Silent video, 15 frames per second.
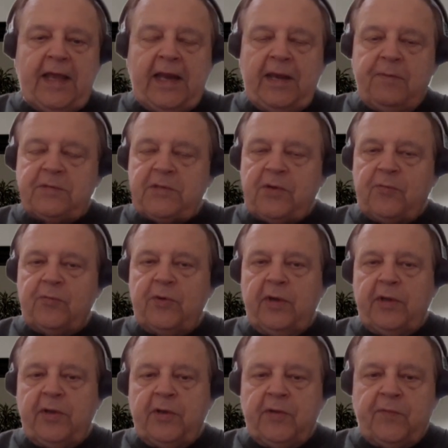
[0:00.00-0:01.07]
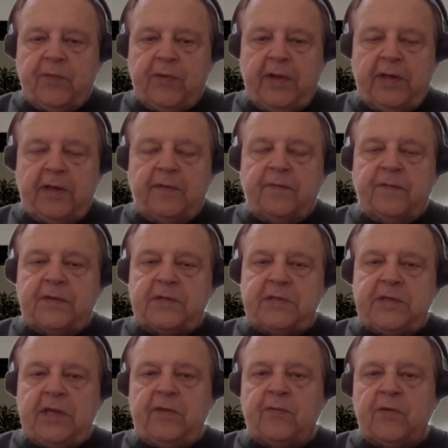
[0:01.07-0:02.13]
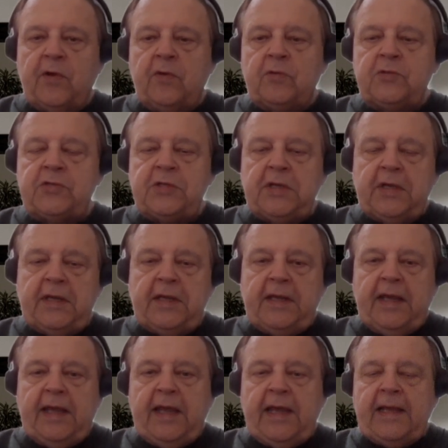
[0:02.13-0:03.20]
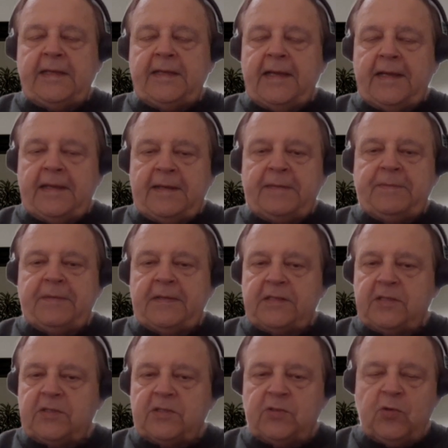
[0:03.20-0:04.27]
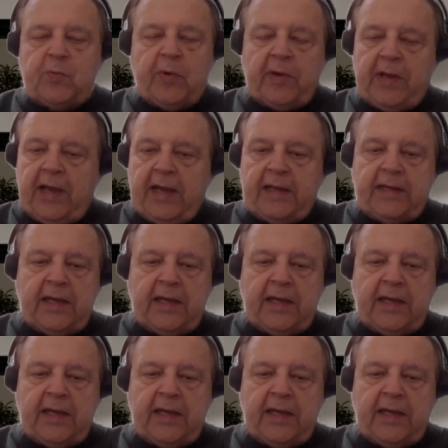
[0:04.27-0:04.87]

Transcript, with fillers: And he was a really good friend of uh, Steve Rhodes, and uh, super guy.